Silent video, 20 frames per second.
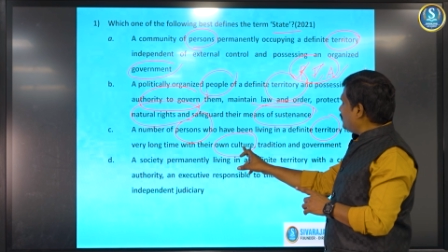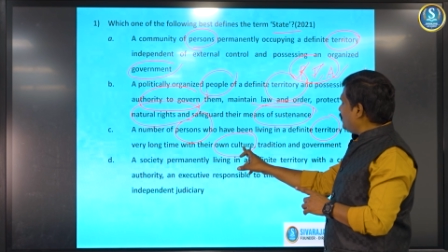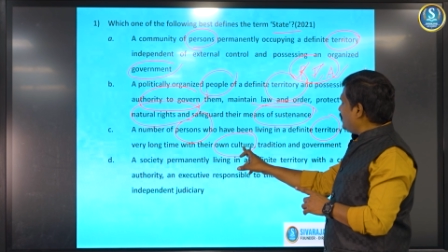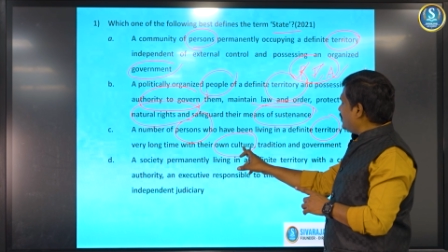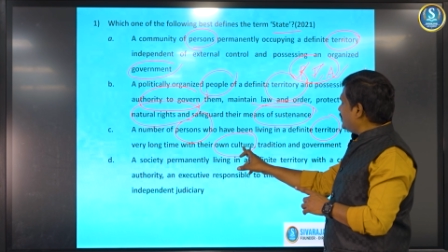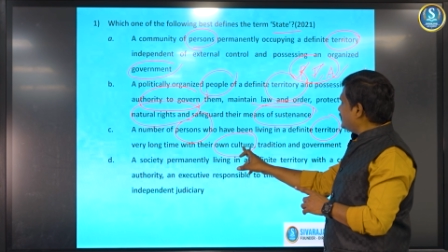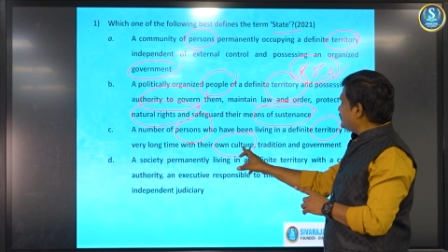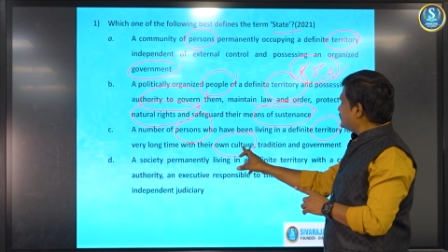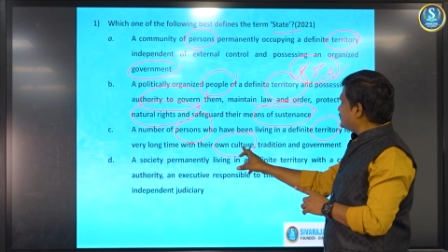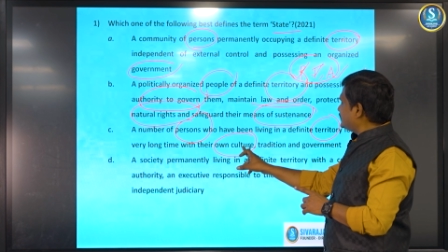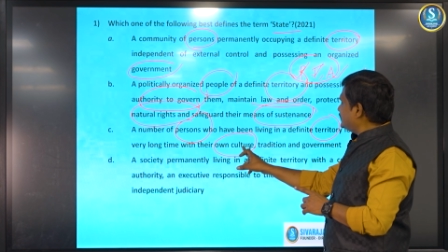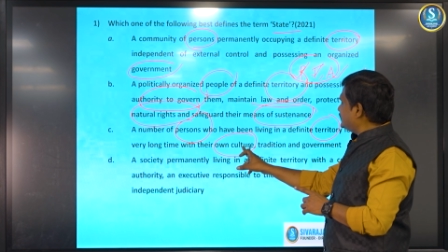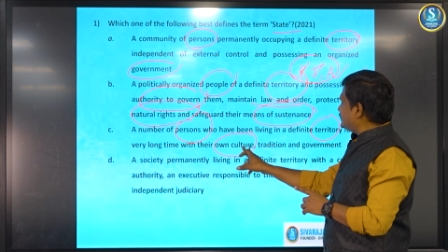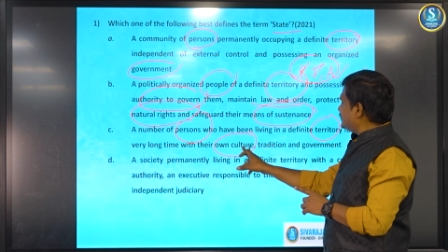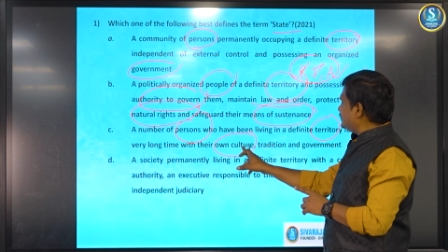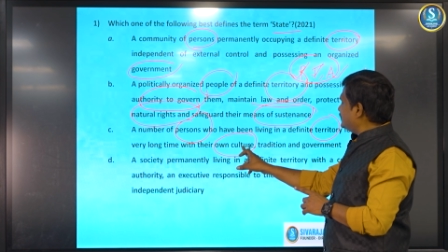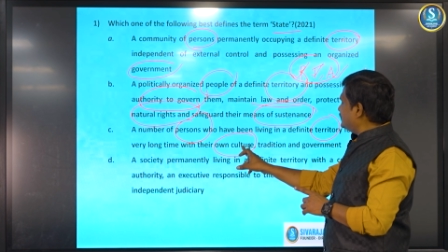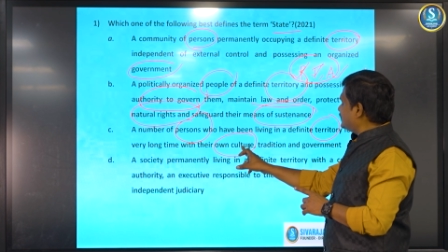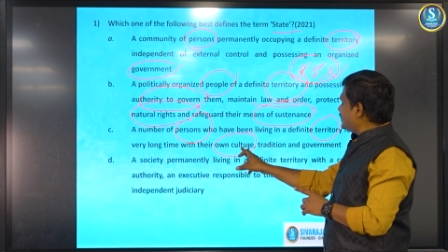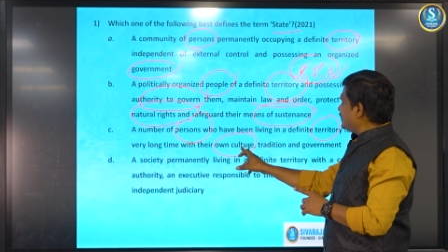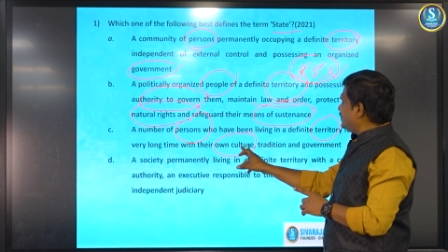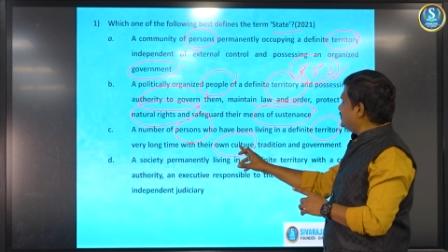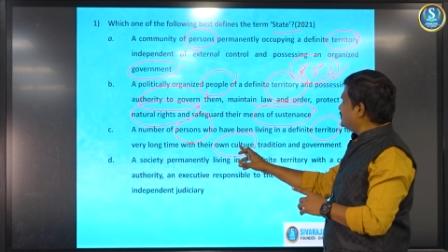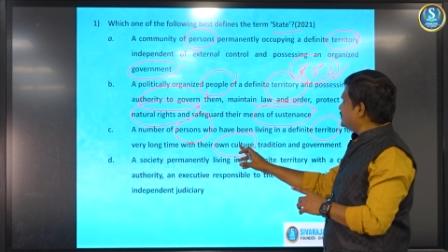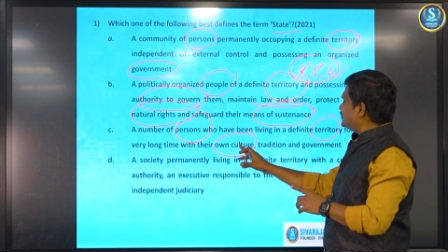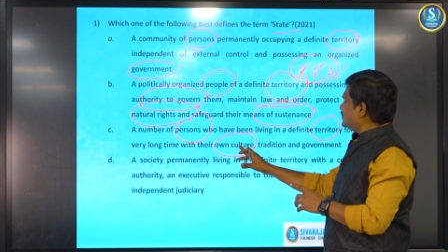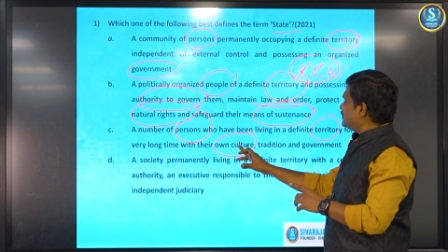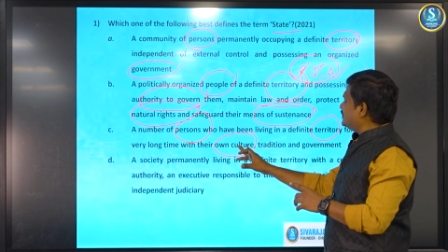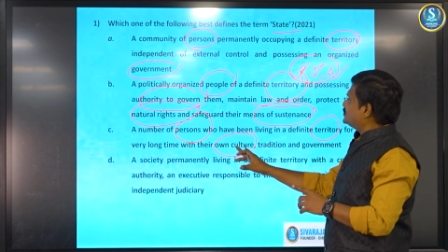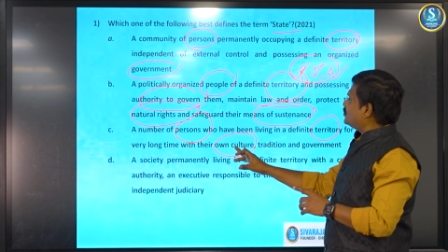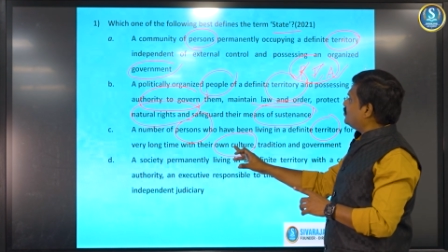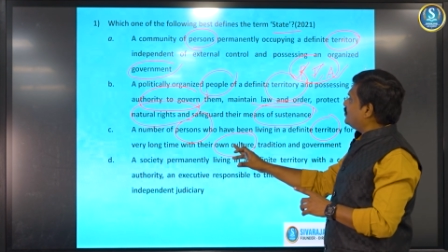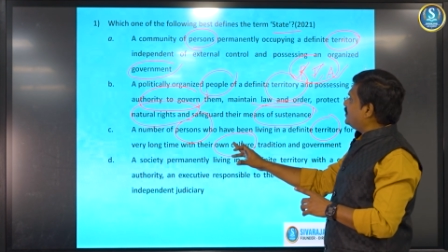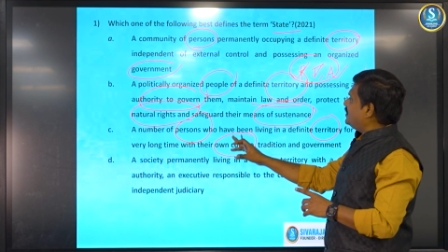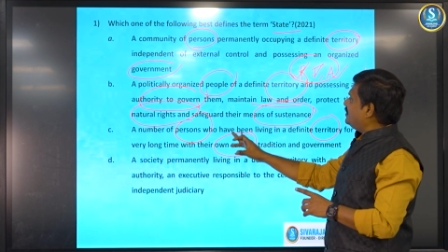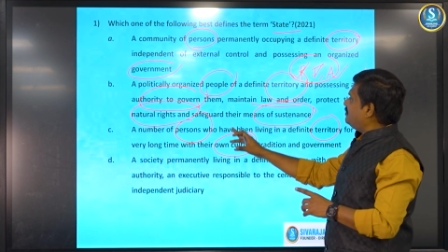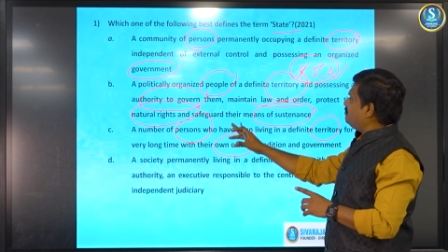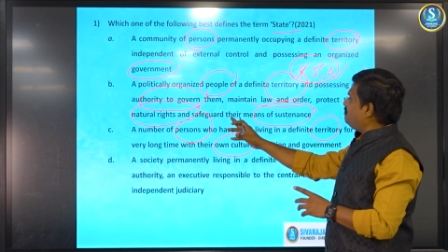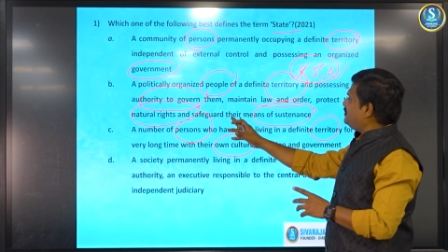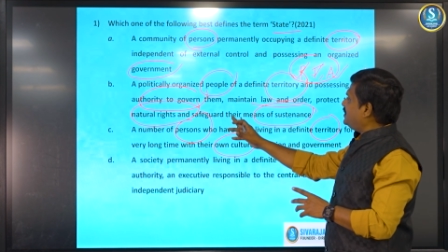what is written? Culture. So
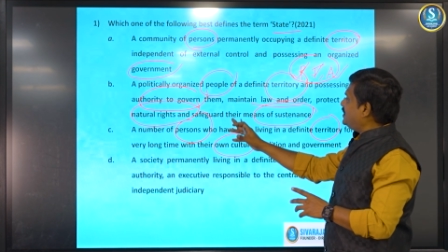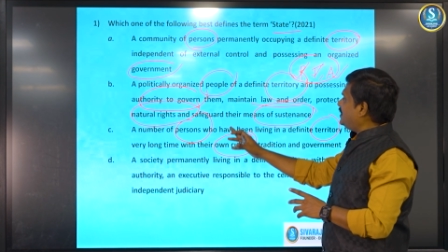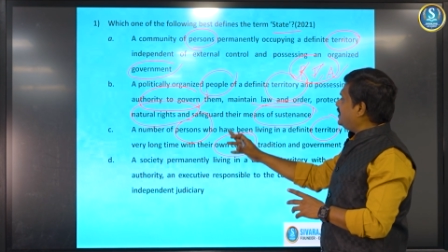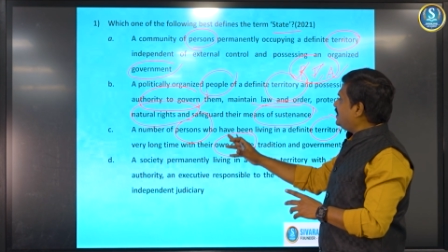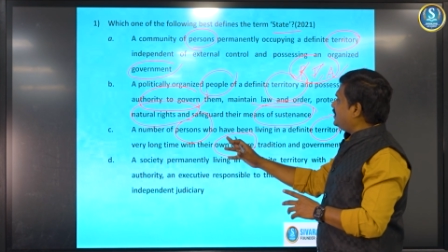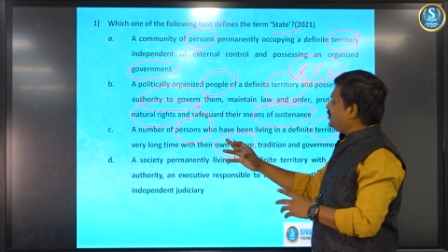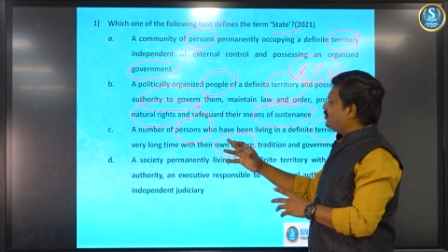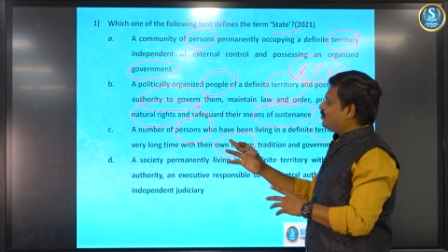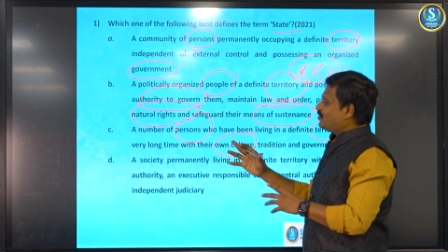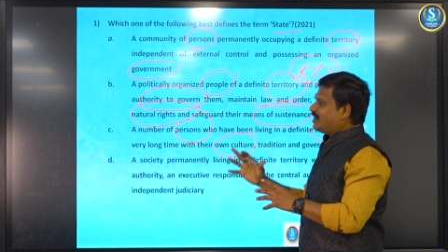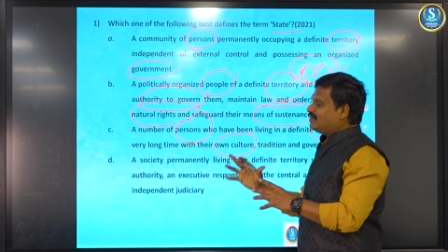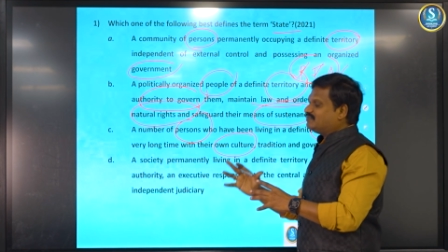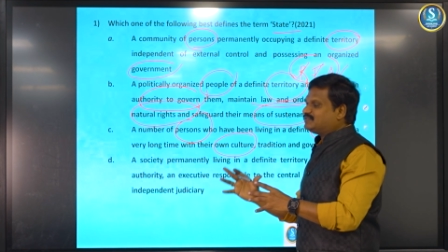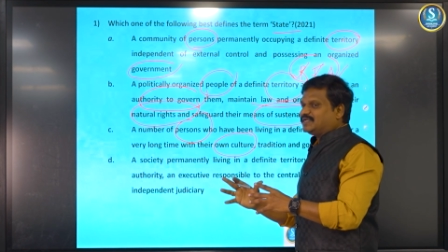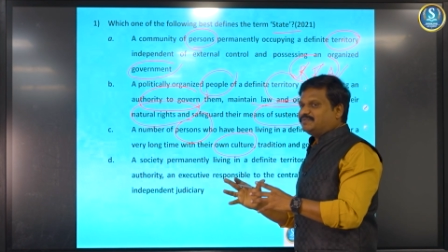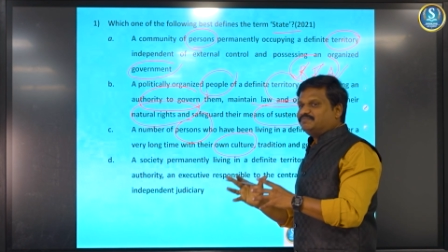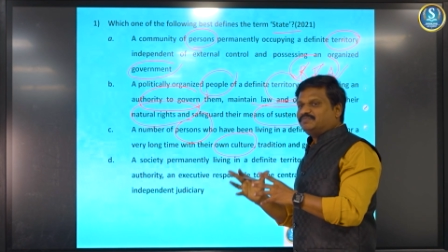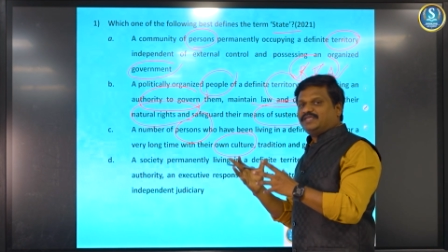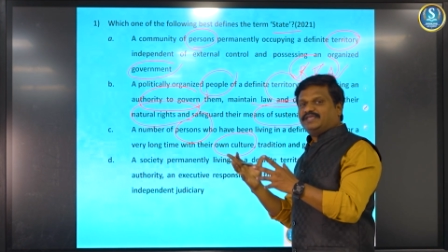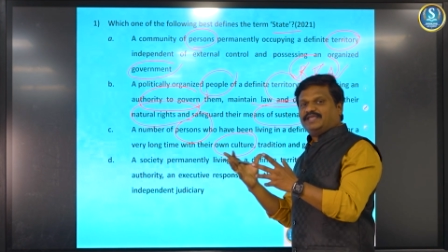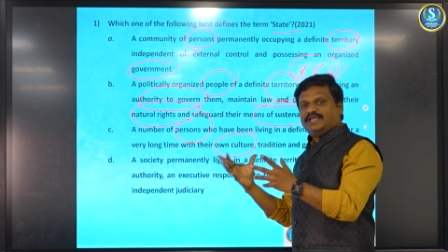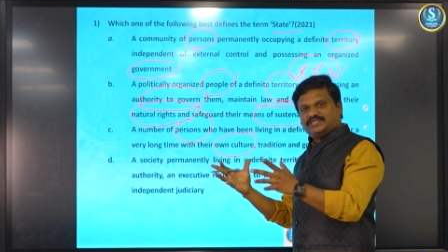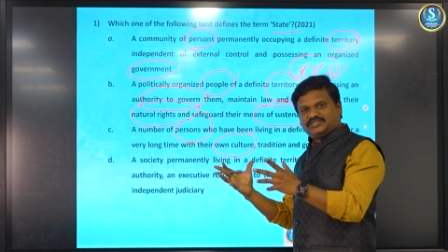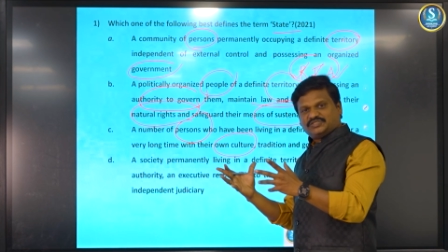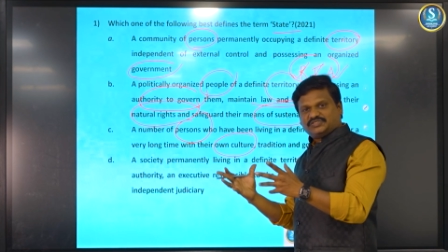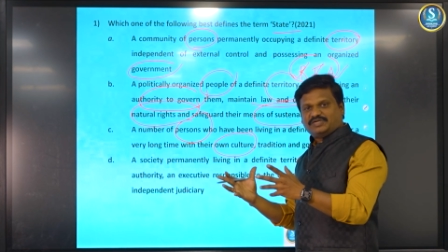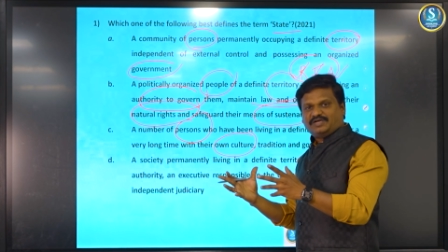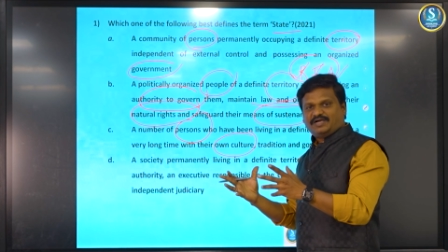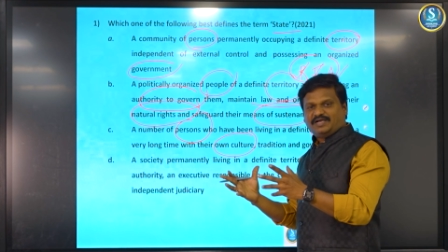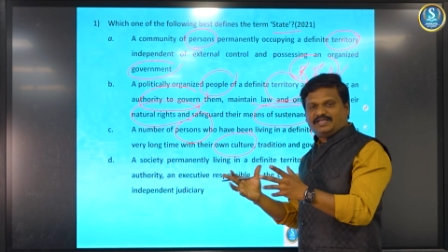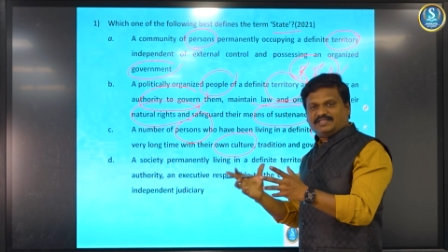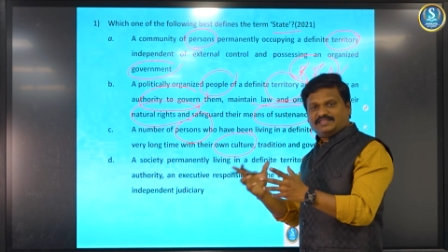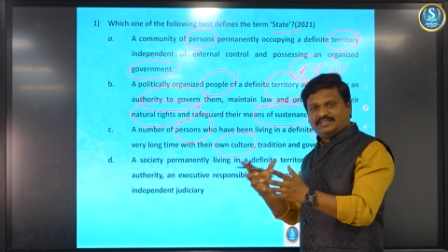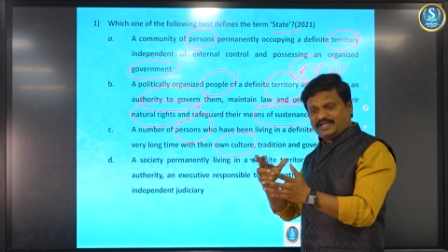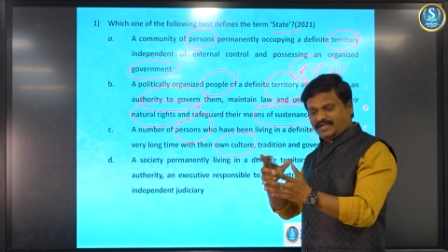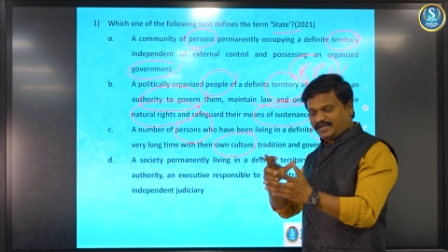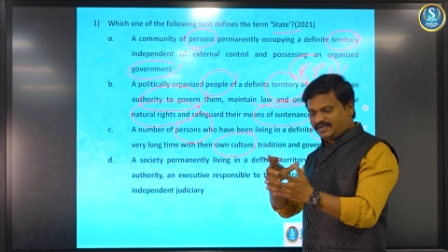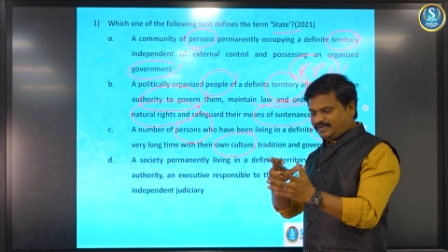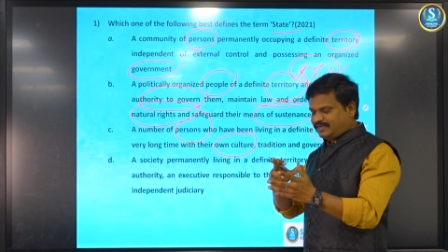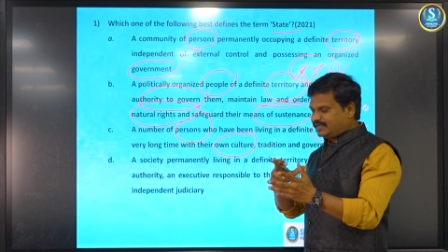in B, you have something extra
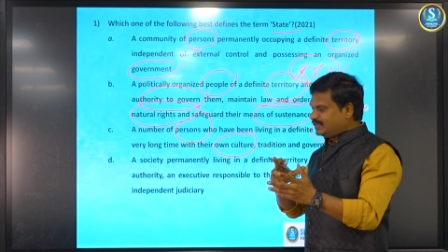than